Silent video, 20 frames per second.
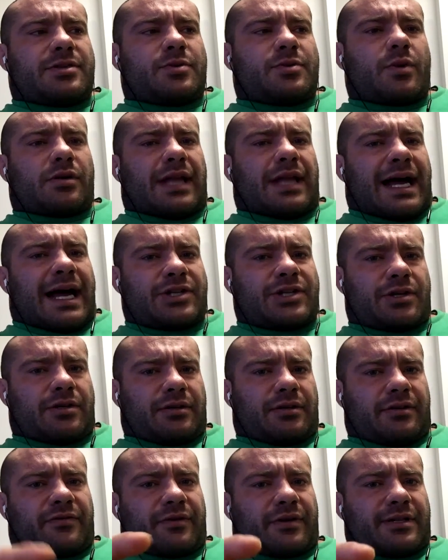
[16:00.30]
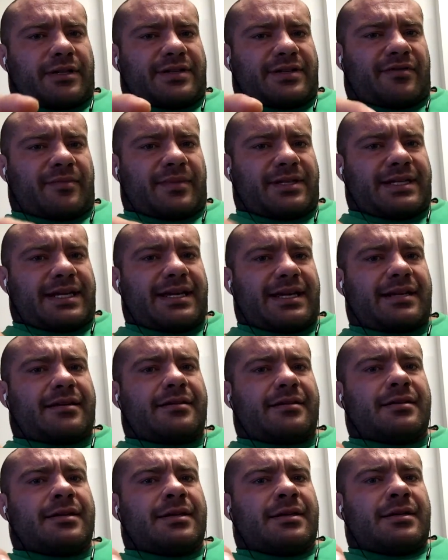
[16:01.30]
where logical inference from the data
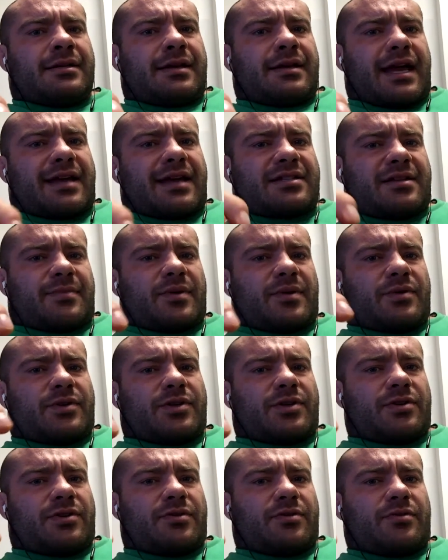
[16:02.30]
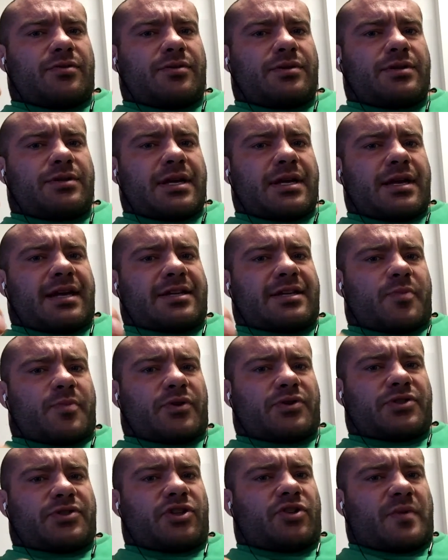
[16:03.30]
has to be what you use as
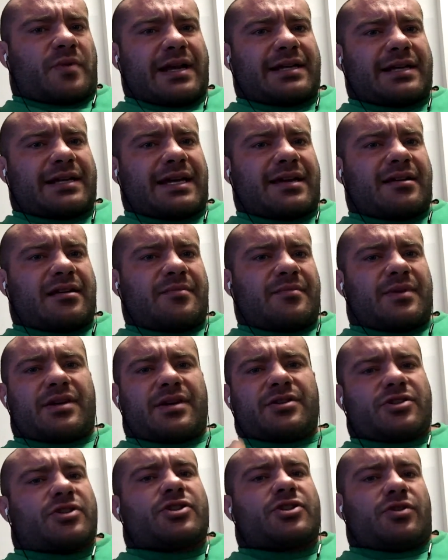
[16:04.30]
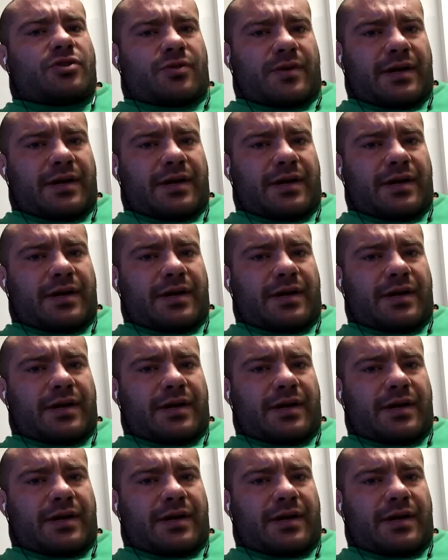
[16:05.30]
opposed to direct data, because there's no direct